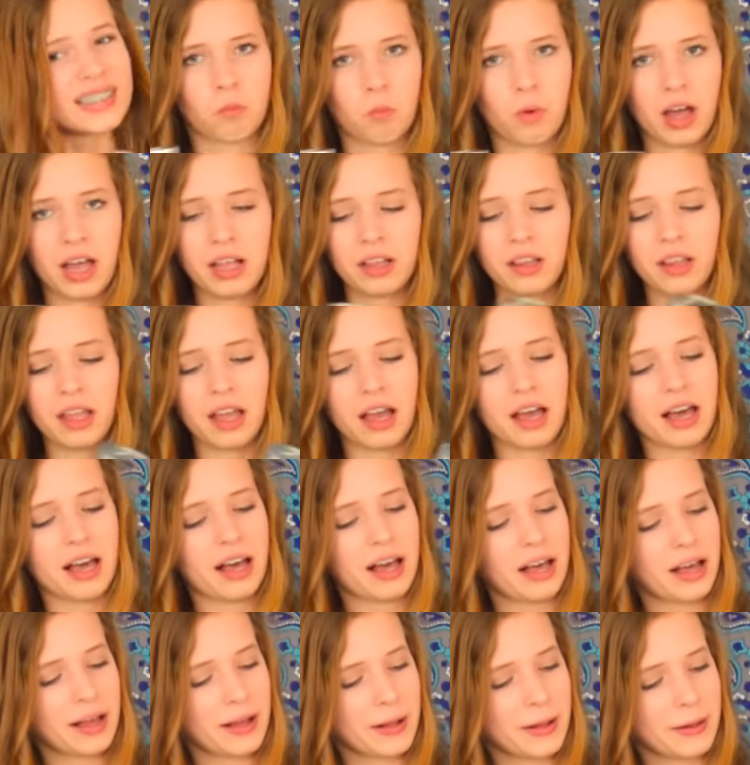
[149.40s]
Well,
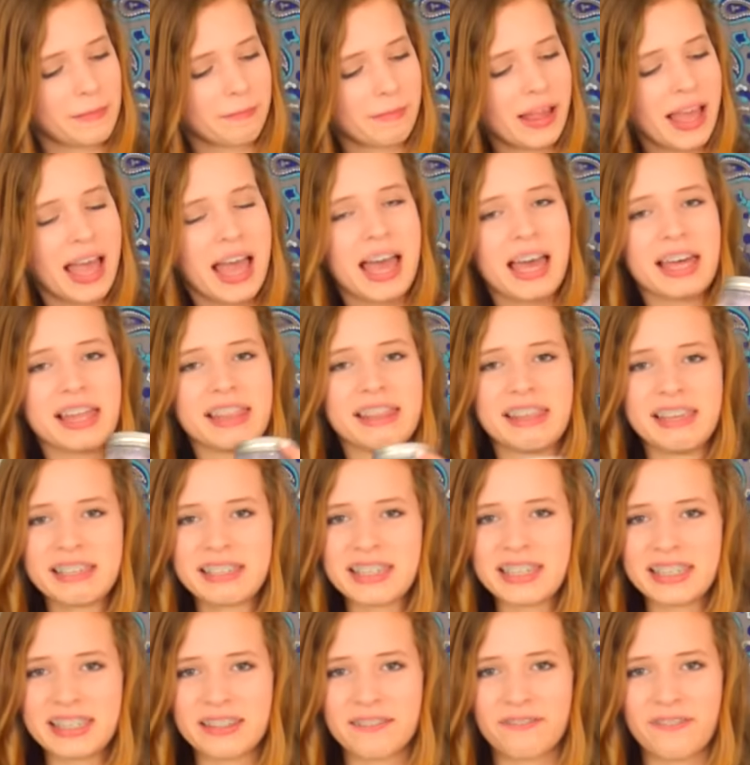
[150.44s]
um,
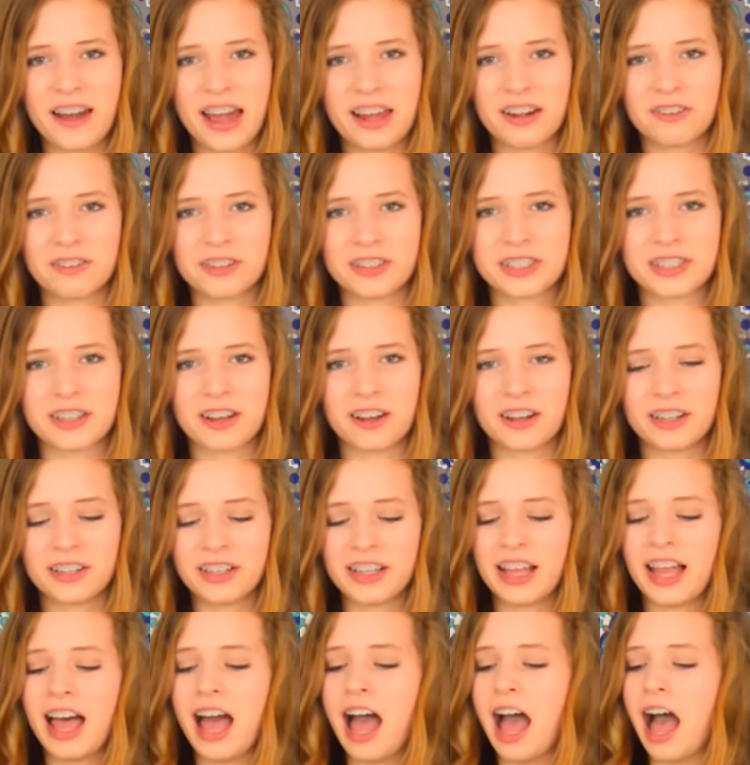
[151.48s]
this is the final
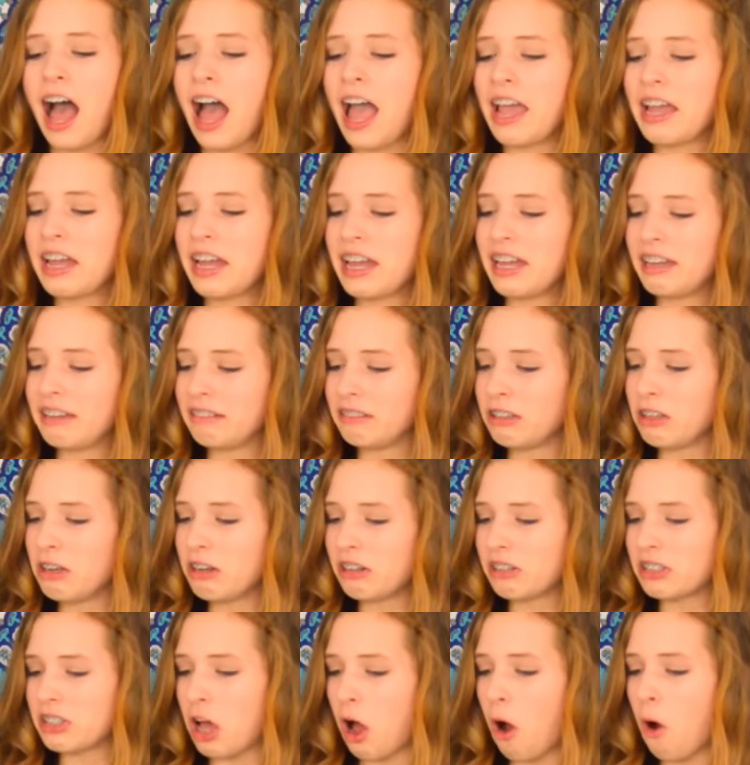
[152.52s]
result. It
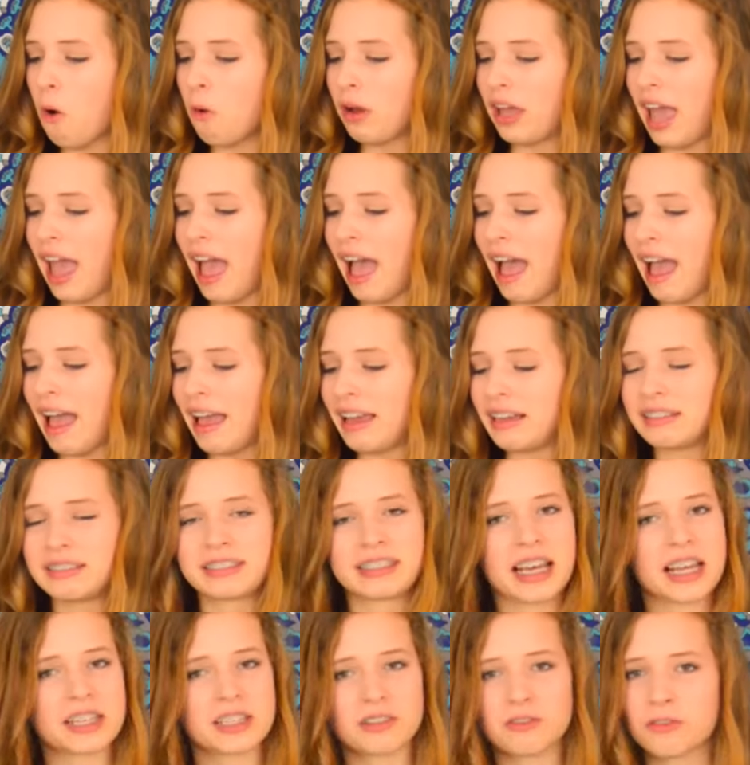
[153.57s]
looks okay,
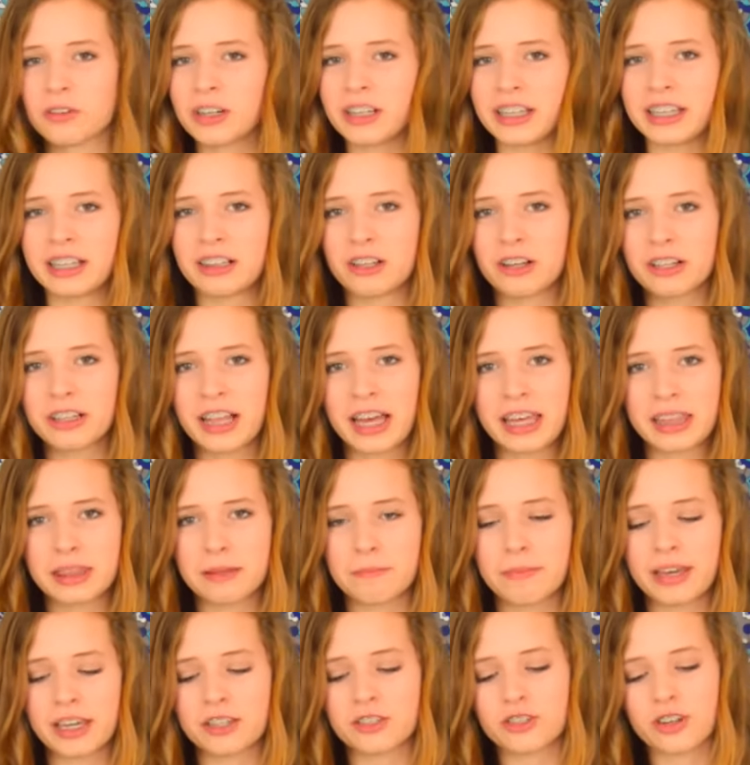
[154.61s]
doesn't really look like
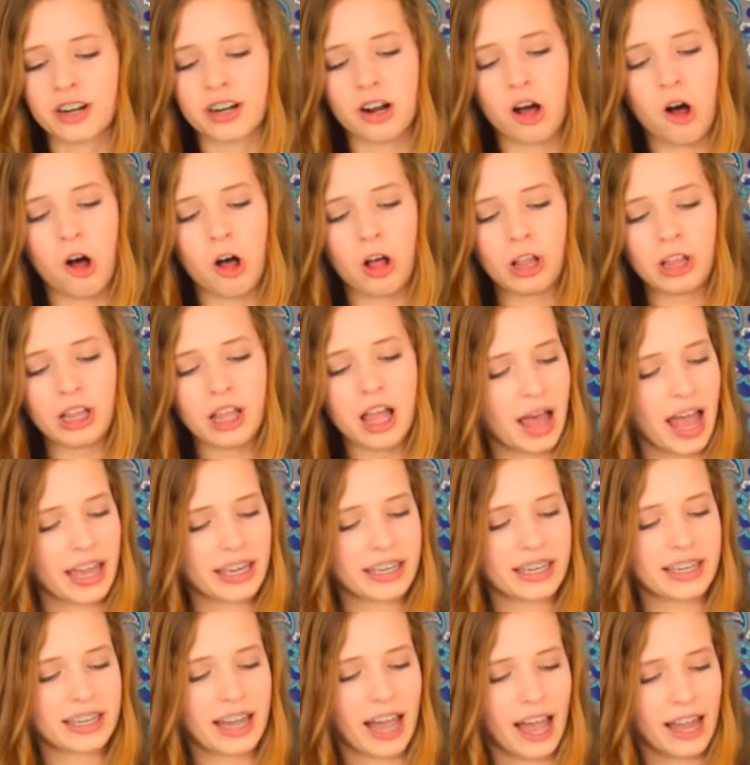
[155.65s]
the picture at all. I
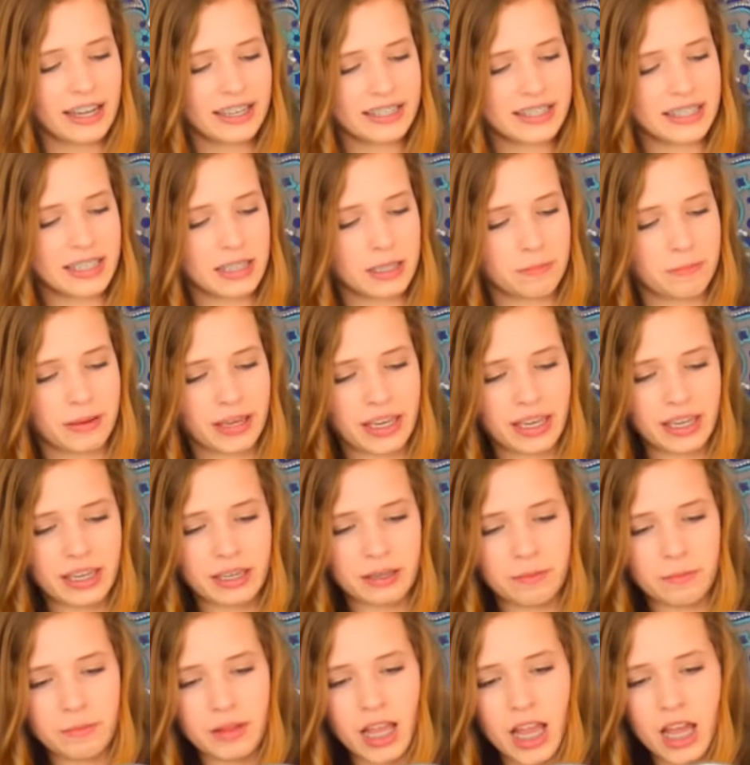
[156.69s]
can kind of see the
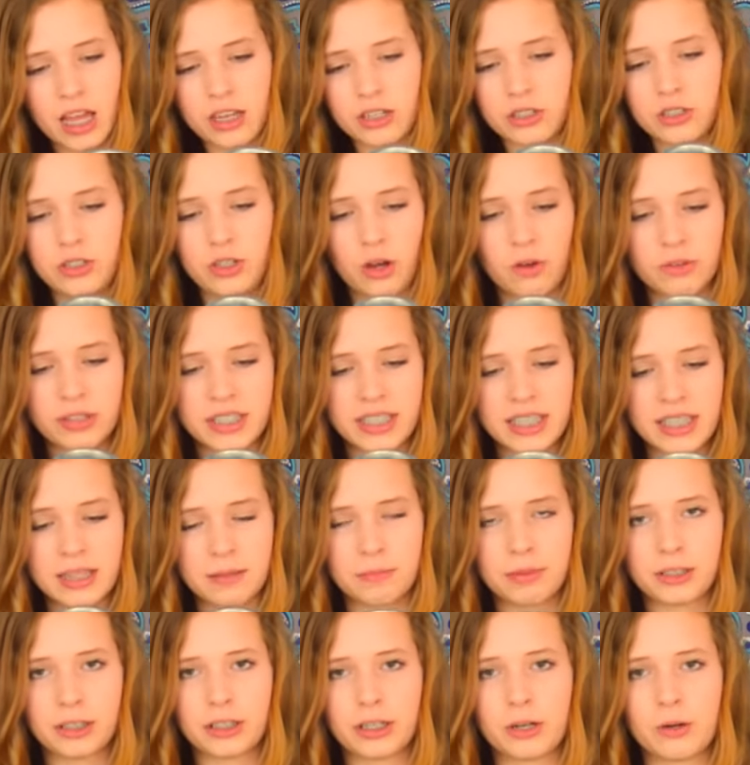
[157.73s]
pink, don't see
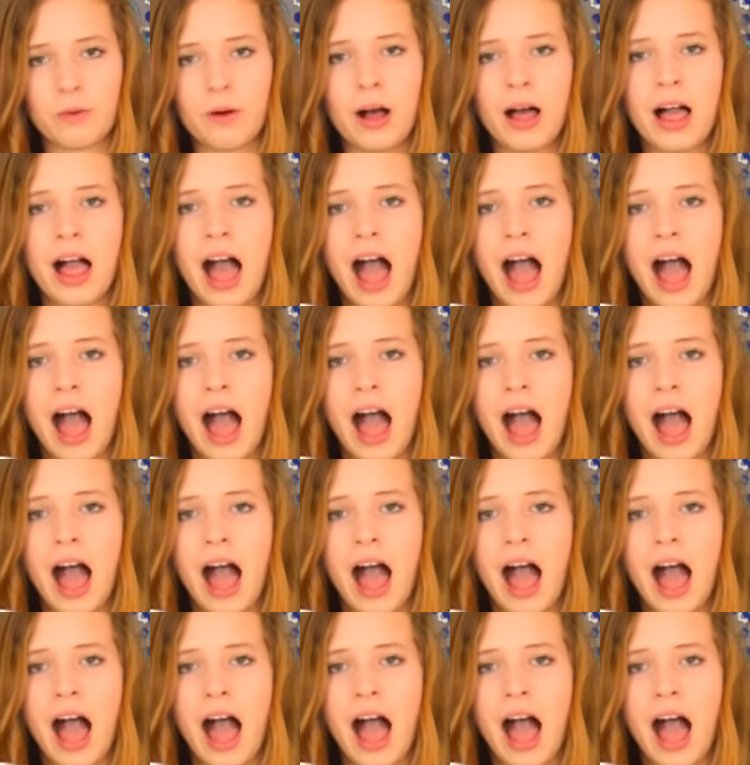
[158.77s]
the blue.